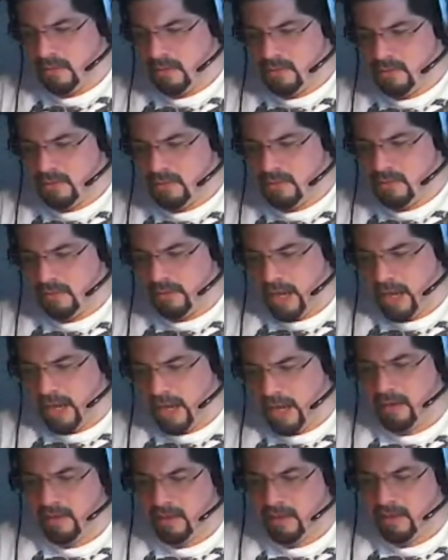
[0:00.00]
So
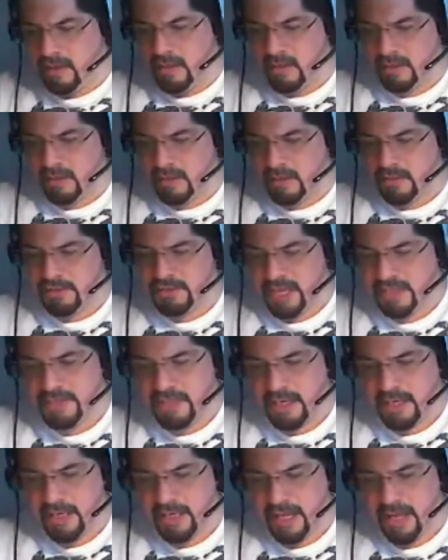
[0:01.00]
yeah, he
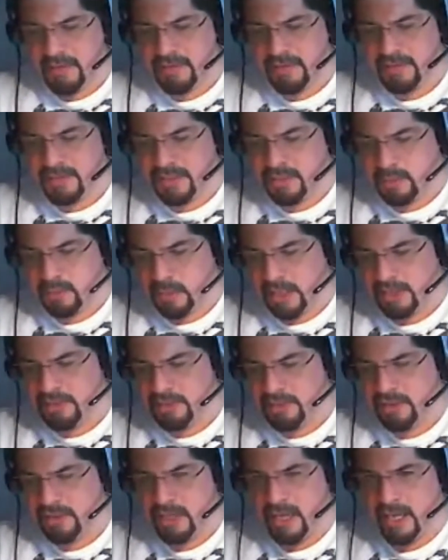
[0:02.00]
understands that now the
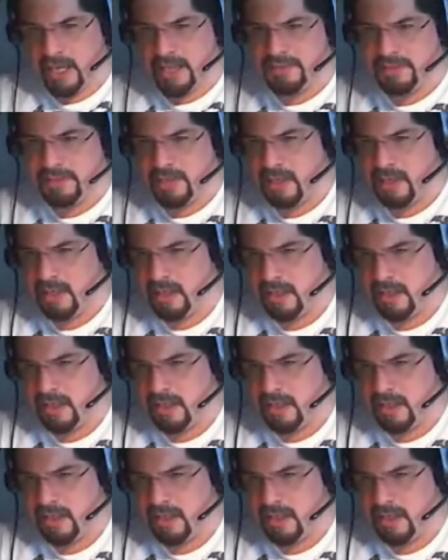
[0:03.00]
situation has